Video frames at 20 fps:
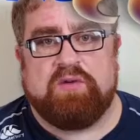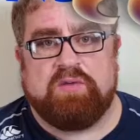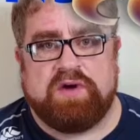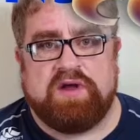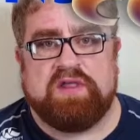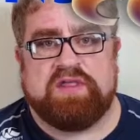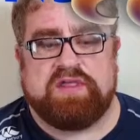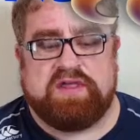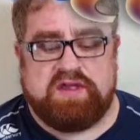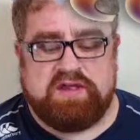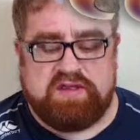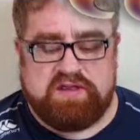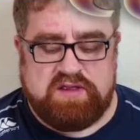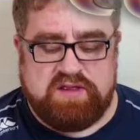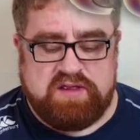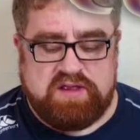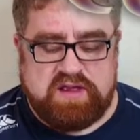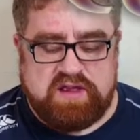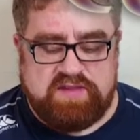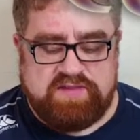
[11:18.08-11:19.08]
worth it,
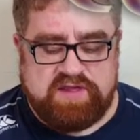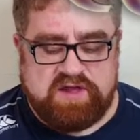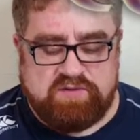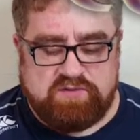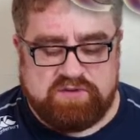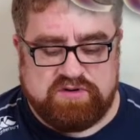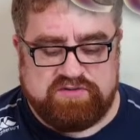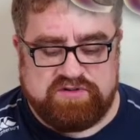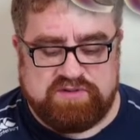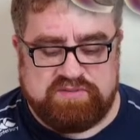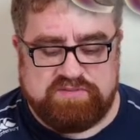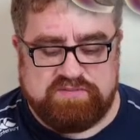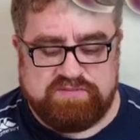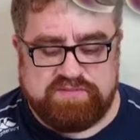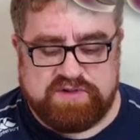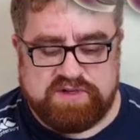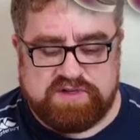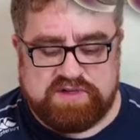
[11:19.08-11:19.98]
and they're one of them.